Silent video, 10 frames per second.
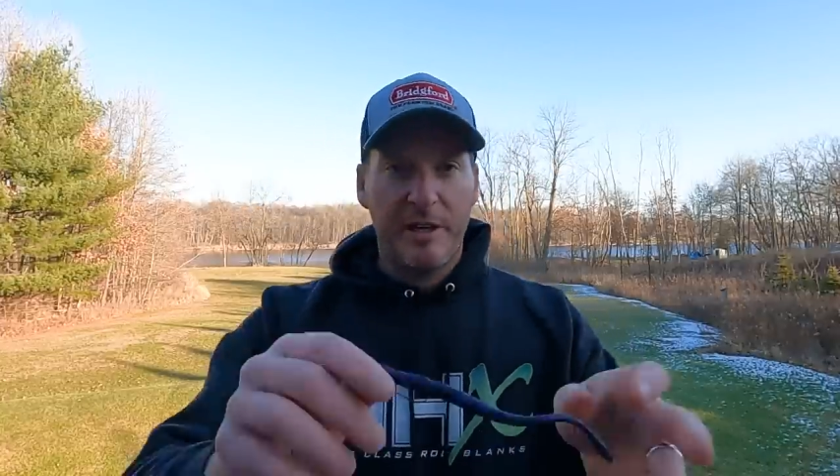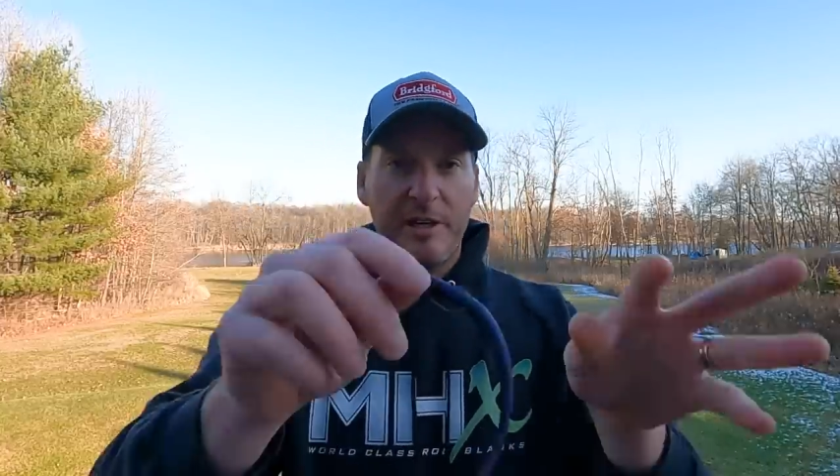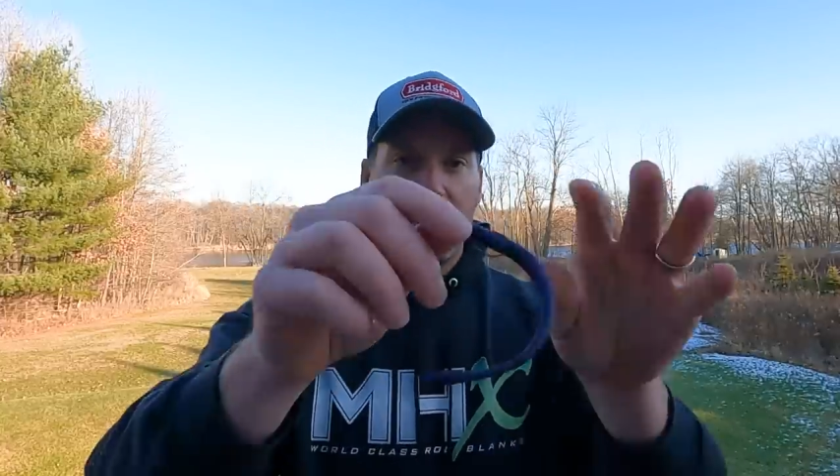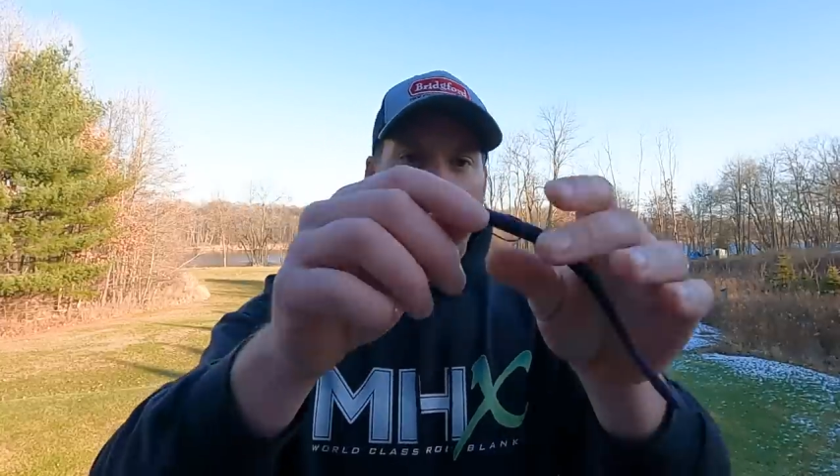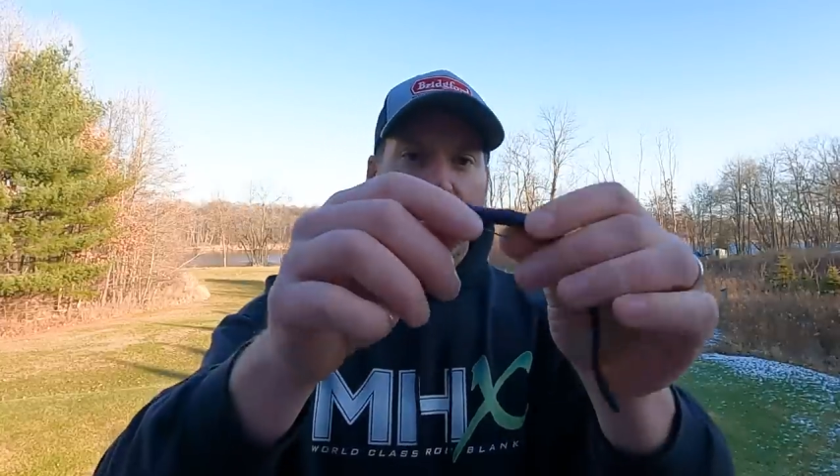
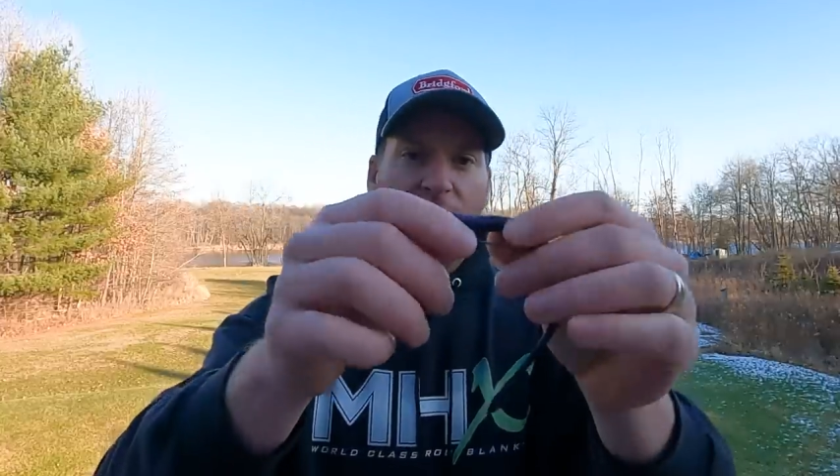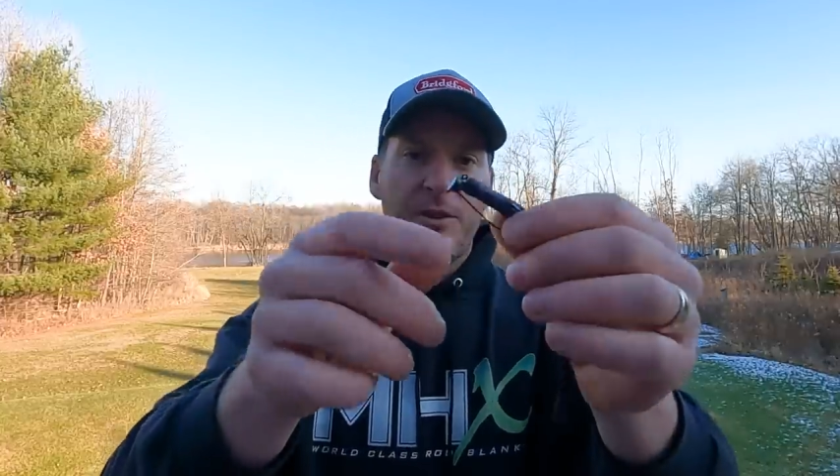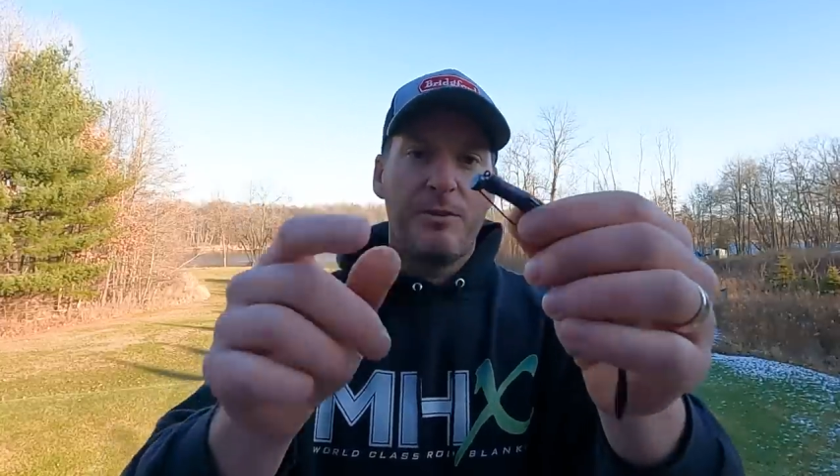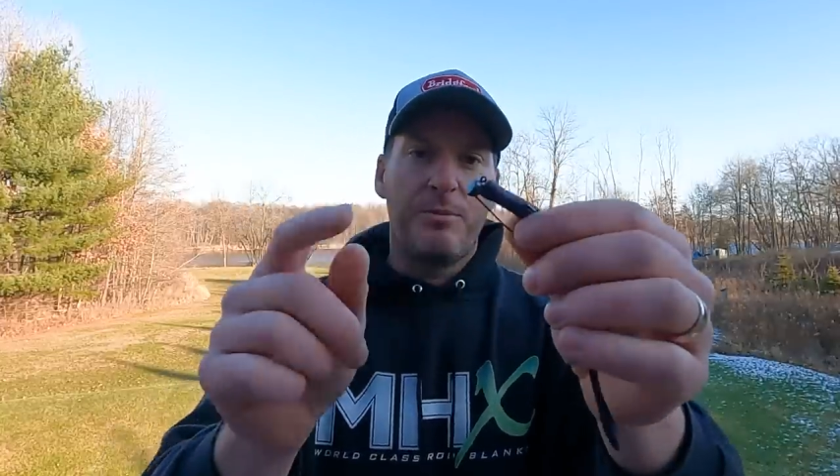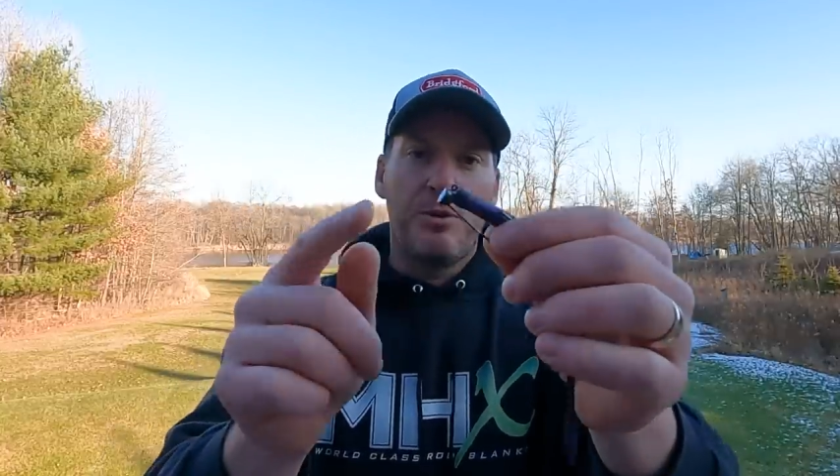case, I've
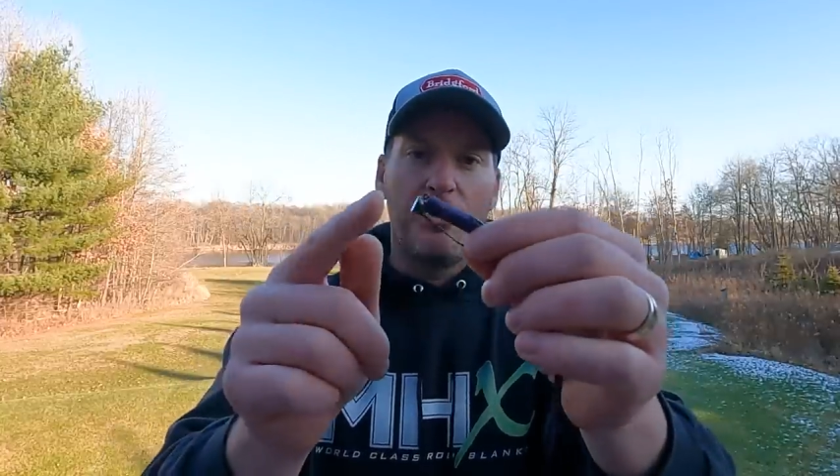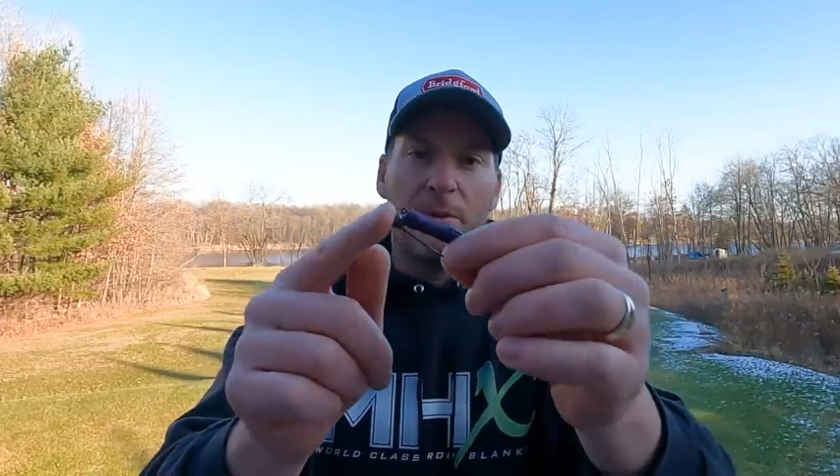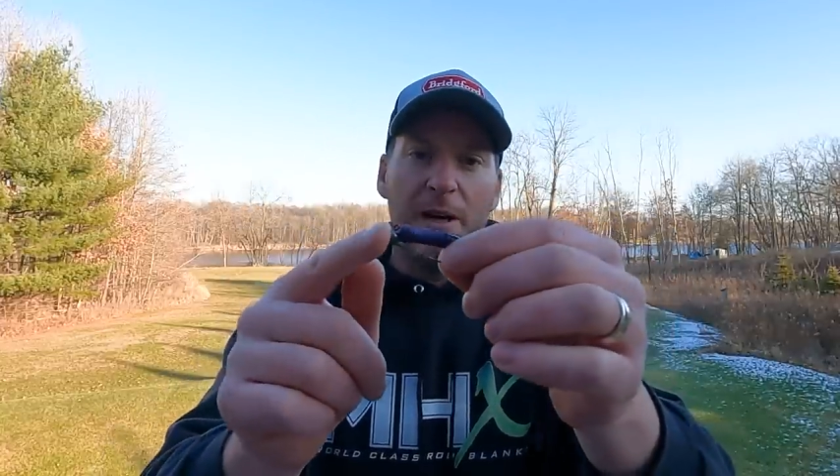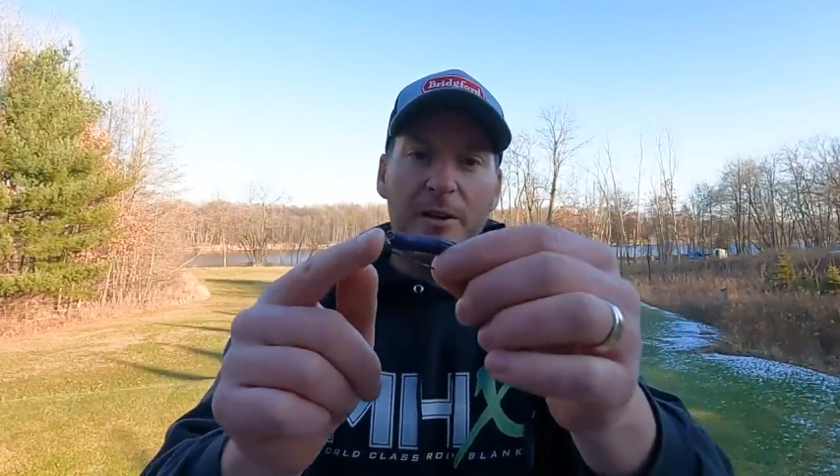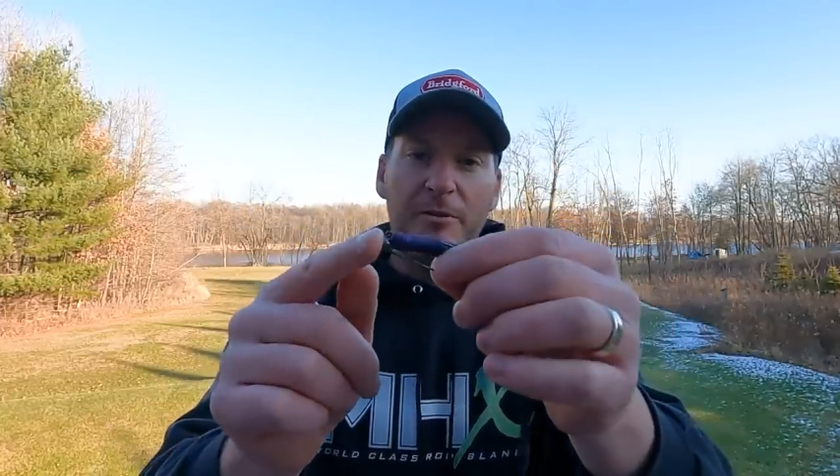got the Pro
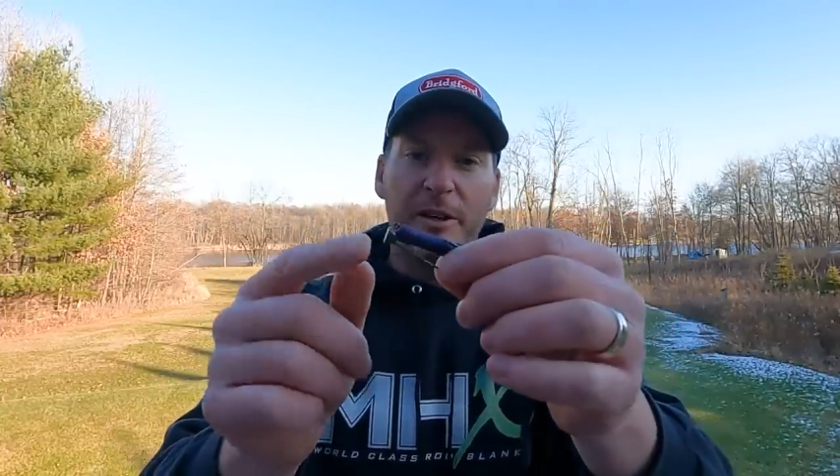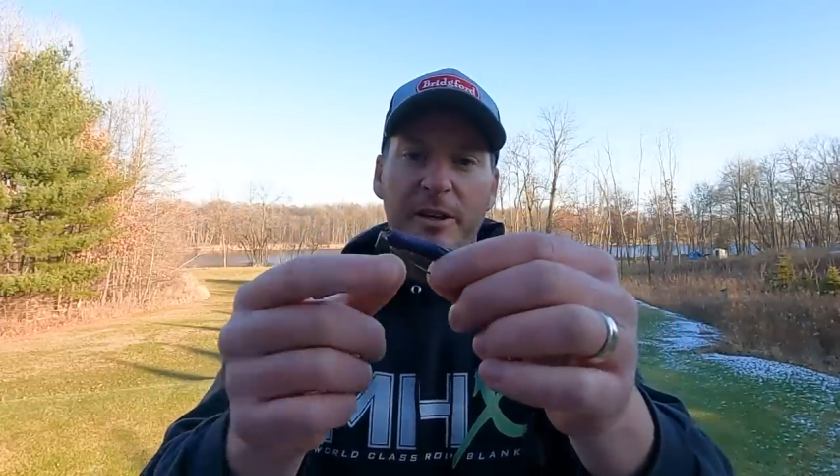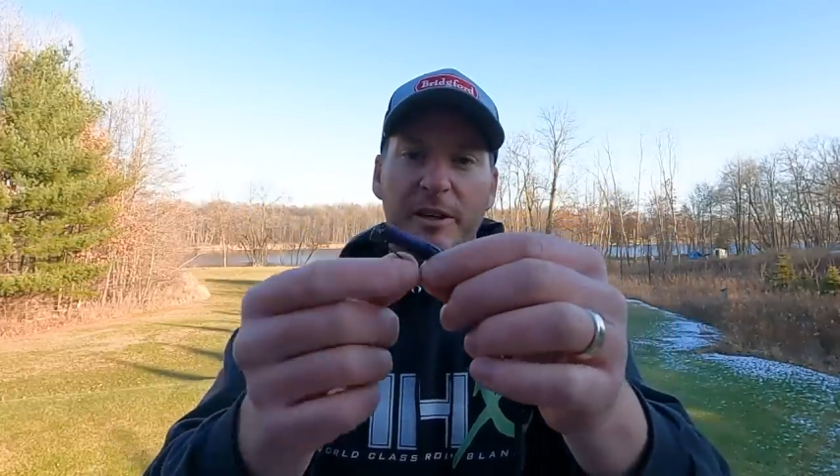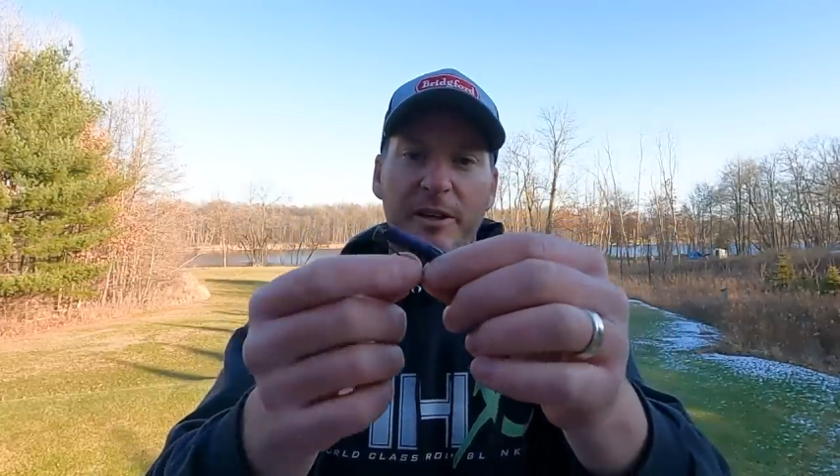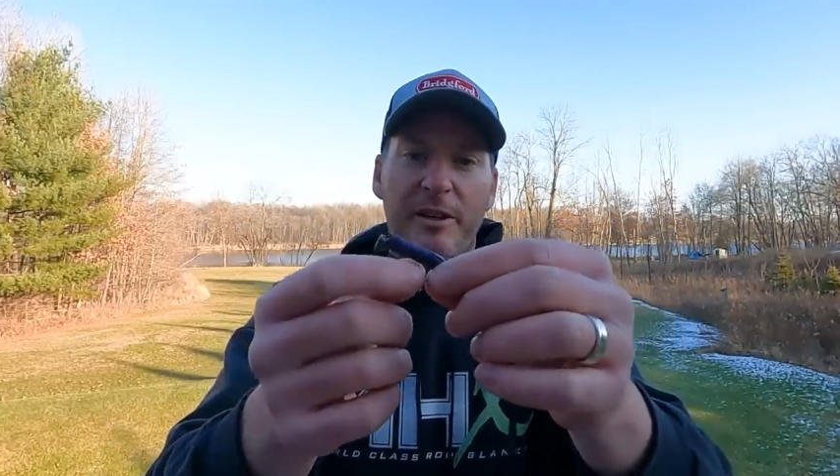model
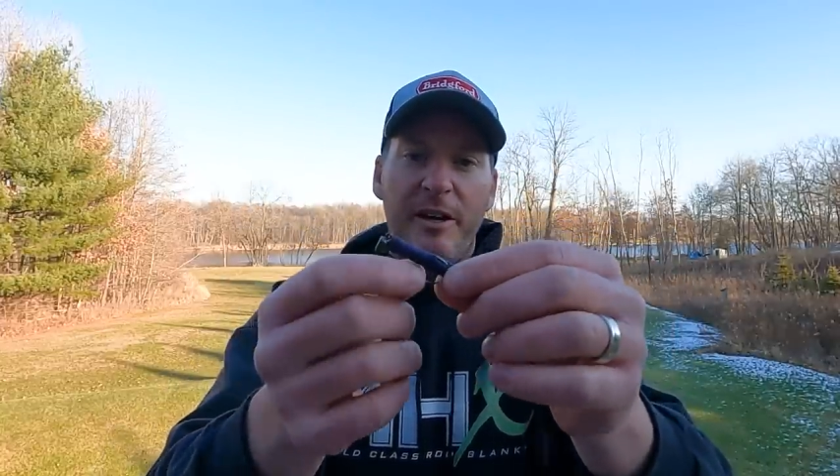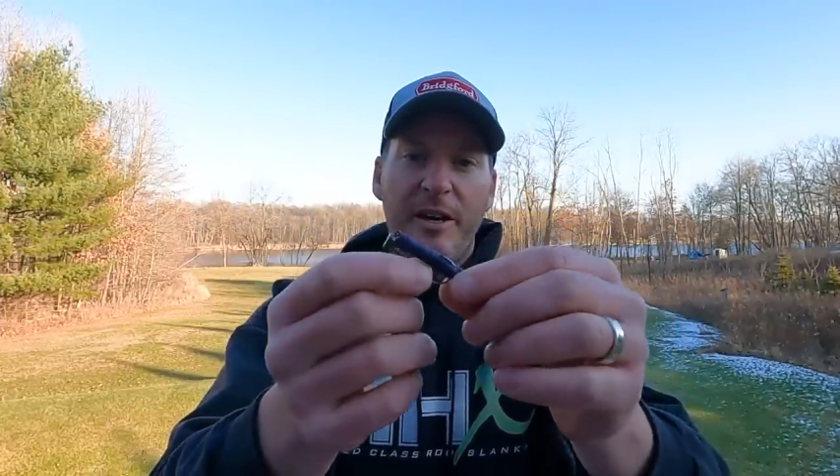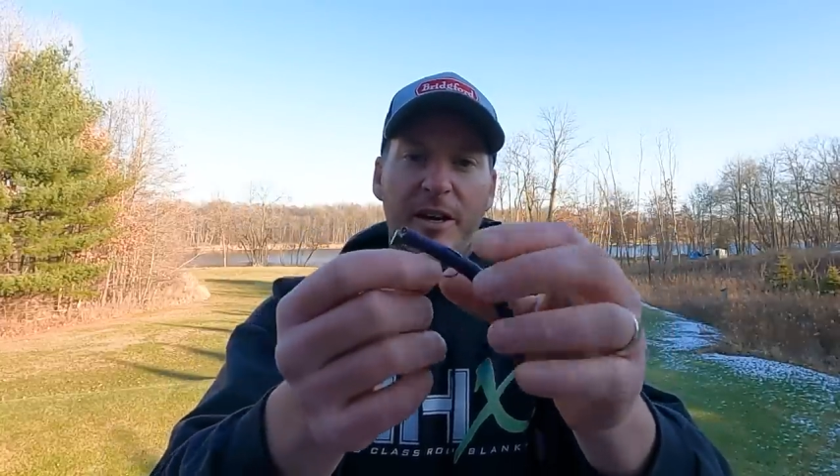right here